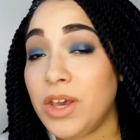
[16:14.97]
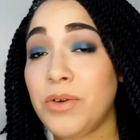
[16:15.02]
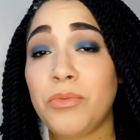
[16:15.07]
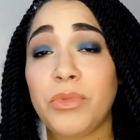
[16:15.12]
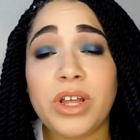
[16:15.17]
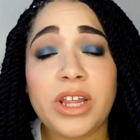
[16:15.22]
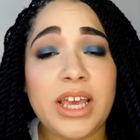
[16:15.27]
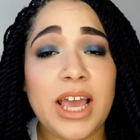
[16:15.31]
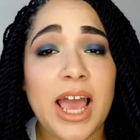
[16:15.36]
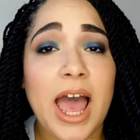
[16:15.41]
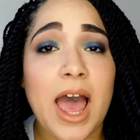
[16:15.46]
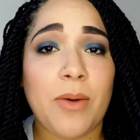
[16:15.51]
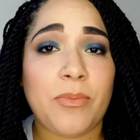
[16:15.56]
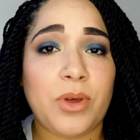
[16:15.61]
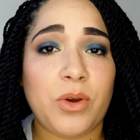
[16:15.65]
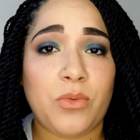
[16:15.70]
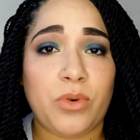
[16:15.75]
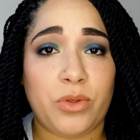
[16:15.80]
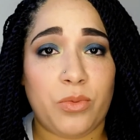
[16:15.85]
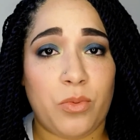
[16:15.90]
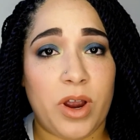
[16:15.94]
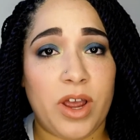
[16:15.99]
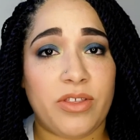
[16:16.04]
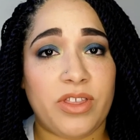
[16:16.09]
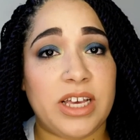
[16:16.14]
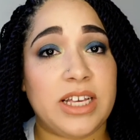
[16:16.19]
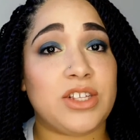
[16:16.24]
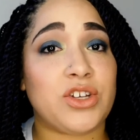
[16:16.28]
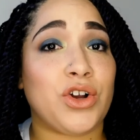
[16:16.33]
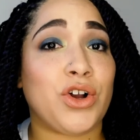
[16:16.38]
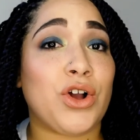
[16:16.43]
I'm really happy with where
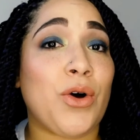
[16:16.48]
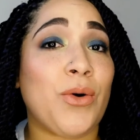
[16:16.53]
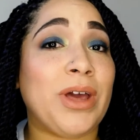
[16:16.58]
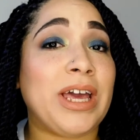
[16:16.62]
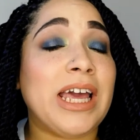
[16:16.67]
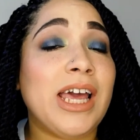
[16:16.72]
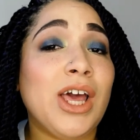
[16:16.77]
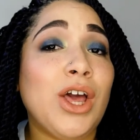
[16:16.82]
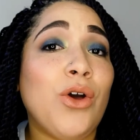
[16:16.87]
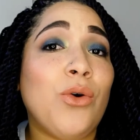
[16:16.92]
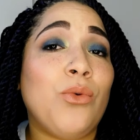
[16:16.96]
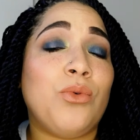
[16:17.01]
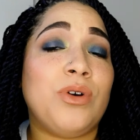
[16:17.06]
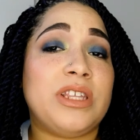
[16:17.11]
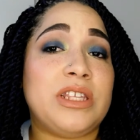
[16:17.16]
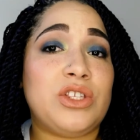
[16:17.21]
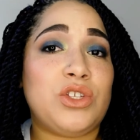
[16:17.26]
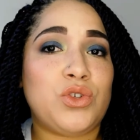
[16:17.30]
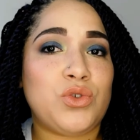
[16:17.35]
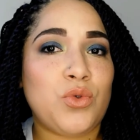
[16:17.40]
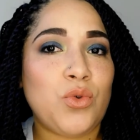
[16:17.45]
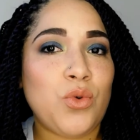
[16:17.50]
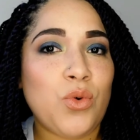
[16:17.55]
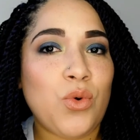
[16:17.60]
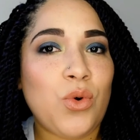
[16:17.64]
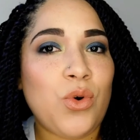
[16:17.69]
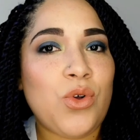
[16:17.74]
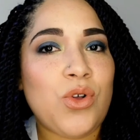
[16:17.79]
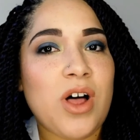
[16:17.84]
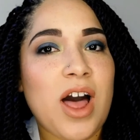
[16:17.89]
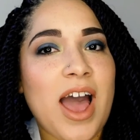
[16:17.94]
things are going. With
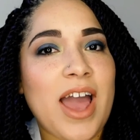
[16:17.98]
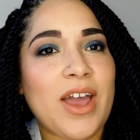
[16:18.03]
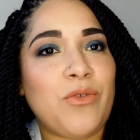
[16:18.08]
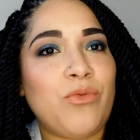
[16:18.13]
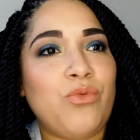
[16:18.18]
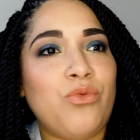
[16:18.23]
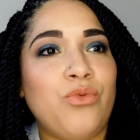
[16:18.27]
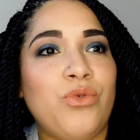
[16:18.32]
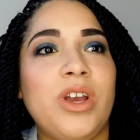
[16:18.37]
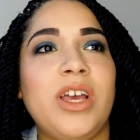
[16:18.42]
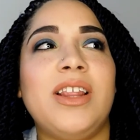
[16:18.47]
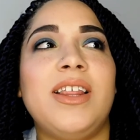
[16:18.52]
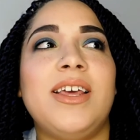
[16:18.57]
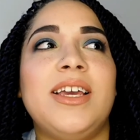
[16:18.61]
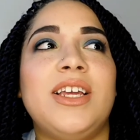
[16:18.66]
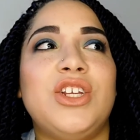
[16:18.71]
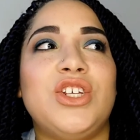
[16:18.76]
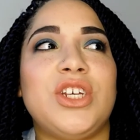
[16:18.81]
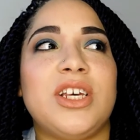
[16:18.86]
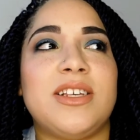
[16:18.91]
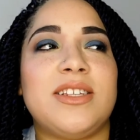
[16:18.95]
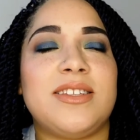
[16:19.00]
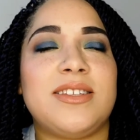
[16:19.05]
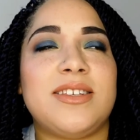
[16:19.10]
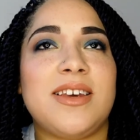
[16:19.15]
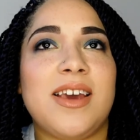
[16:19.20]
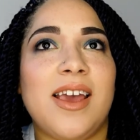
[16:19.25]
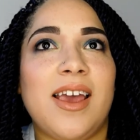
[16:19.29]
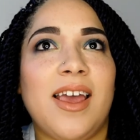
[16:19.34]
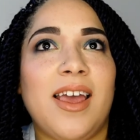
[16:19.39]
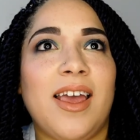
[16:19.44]
school, I really
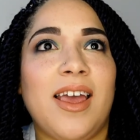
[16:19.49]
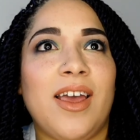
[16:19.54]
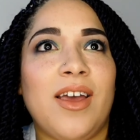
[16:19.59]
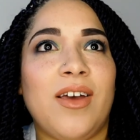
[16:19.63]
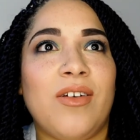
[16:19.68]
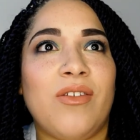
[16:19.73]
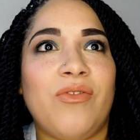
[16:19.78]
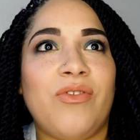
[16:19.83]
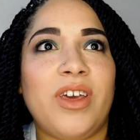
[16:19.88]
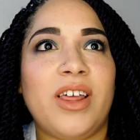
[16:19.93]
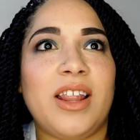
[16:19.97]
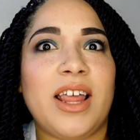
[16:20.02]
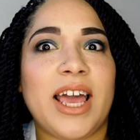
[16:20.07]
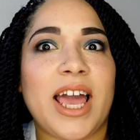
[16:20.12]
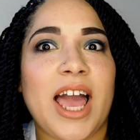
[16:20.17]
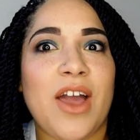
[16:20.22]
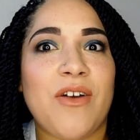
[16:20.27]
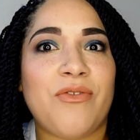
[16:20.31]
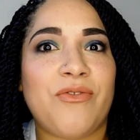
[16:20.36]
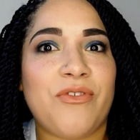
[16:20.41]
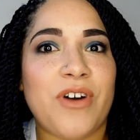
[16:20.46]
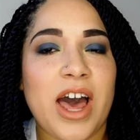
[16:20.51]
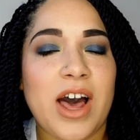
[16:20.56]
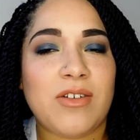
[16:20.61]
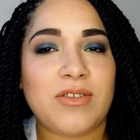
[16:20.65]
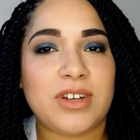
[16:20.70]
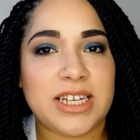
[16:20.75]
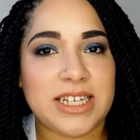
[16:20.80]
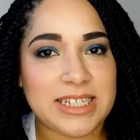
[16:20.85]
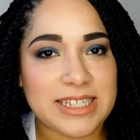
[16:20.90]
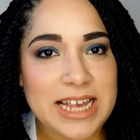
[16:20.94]
just feel like I
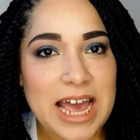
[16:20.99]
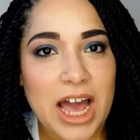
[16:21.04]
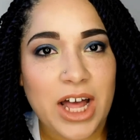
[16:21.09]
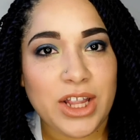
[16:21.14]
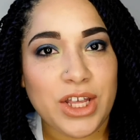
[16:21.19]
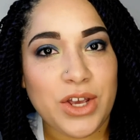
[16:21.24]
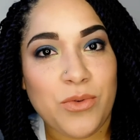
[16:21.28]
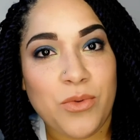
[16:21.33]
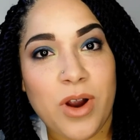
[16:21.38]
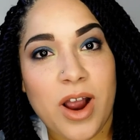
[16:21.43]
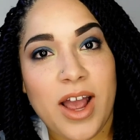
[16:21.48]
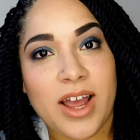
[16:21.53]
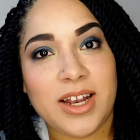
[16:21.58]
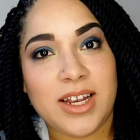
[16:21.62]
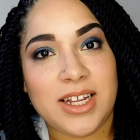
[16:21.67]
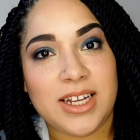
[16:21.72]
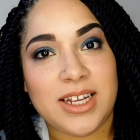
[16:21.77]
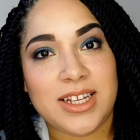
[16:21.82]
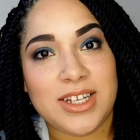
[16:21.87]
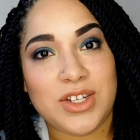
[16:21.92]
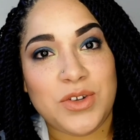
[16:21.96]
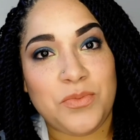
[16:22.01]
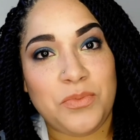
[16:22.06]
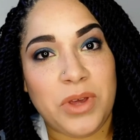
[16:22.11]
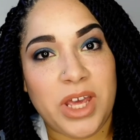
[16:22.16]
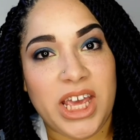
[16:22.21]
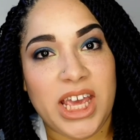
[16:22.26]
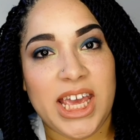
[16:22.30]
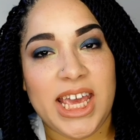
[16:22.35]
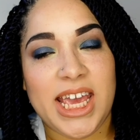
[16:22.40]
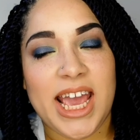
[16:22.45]
found exactly where I needed to
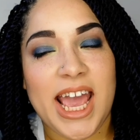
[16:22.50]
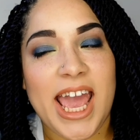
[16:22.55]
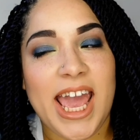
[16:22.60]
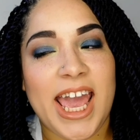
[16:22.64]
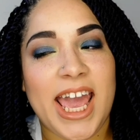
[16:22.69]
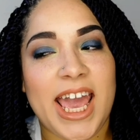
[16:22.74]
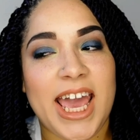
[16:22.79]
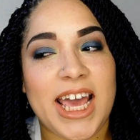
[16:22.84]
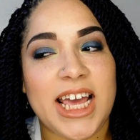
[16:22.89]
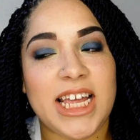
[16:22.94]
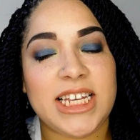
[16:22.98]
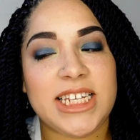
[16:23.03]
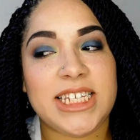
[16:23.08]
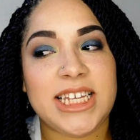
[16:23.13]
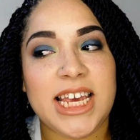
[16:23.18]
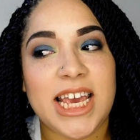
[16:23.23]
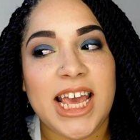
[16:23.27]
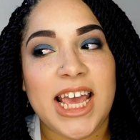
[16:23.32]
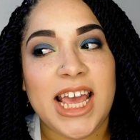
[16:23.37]
be, and